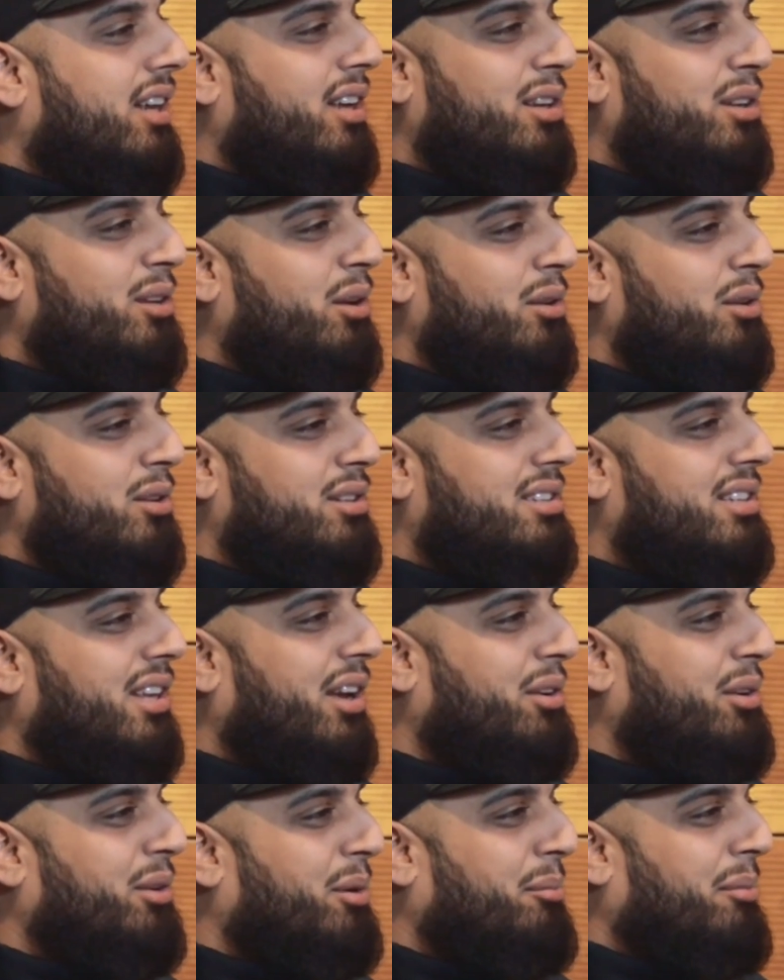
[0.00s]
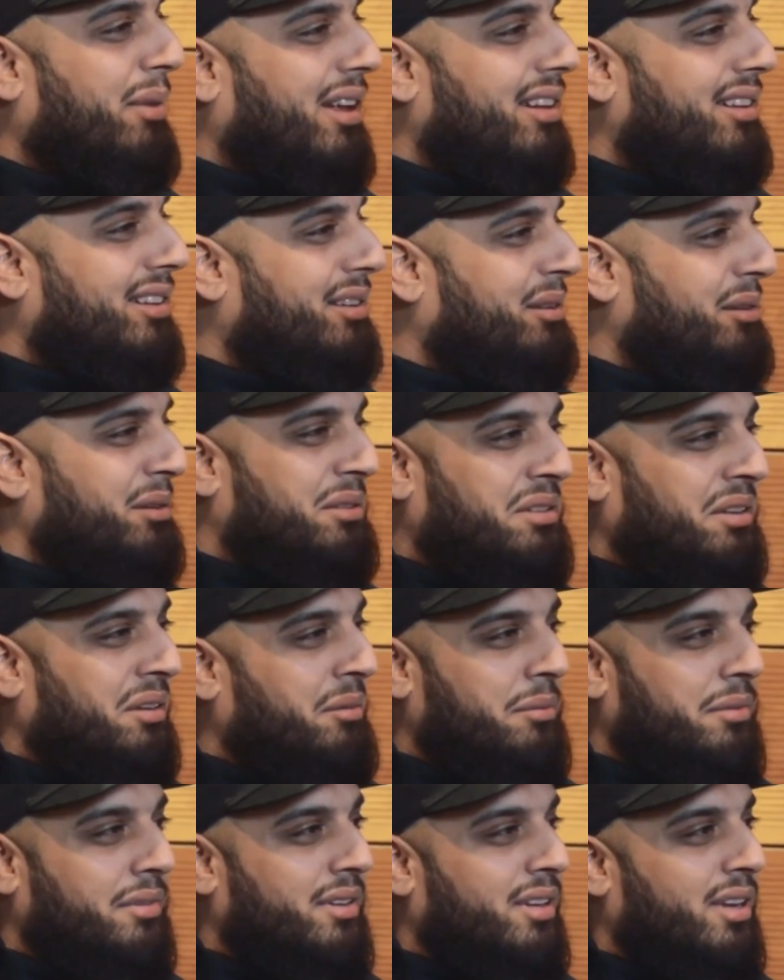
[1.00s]
You don't sell your belt to
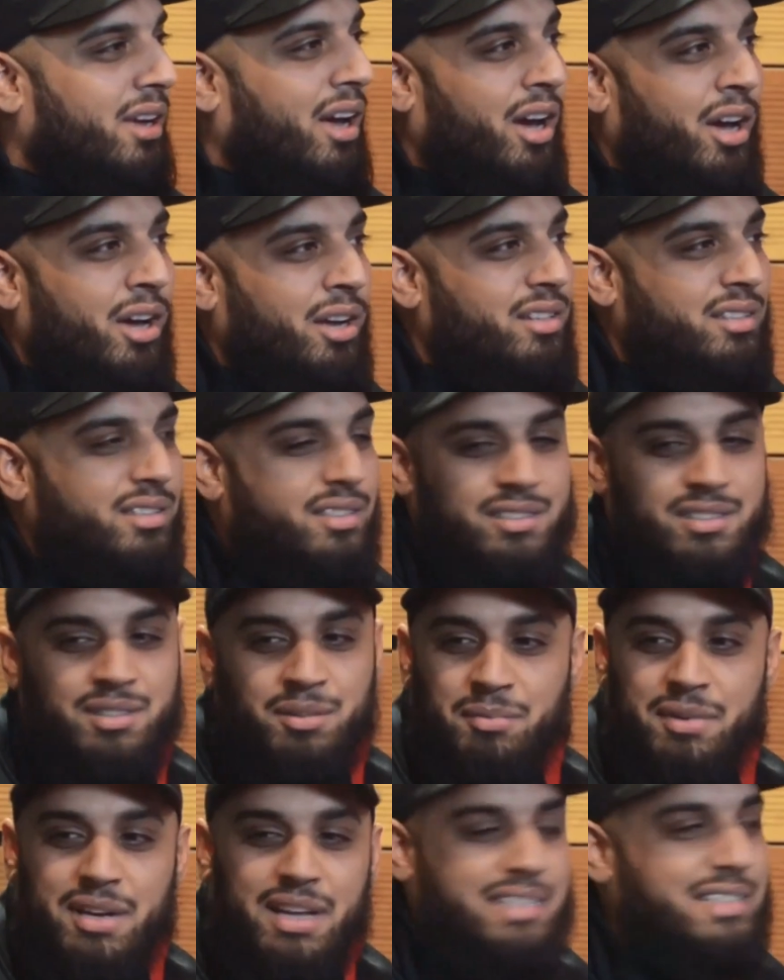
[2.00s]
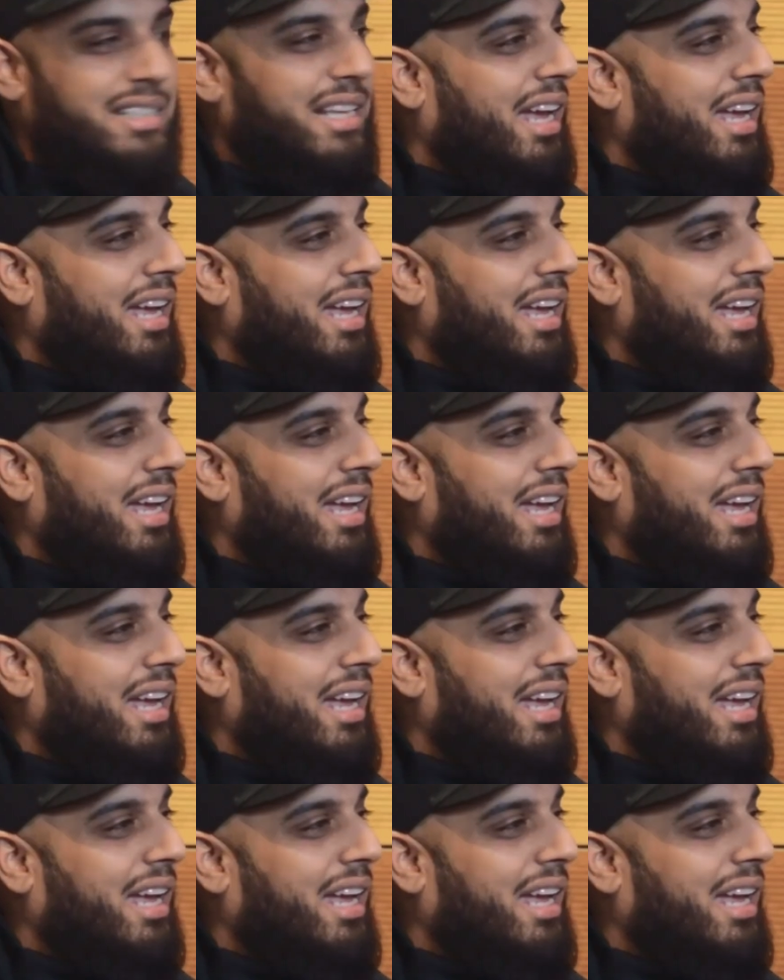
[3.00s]
some next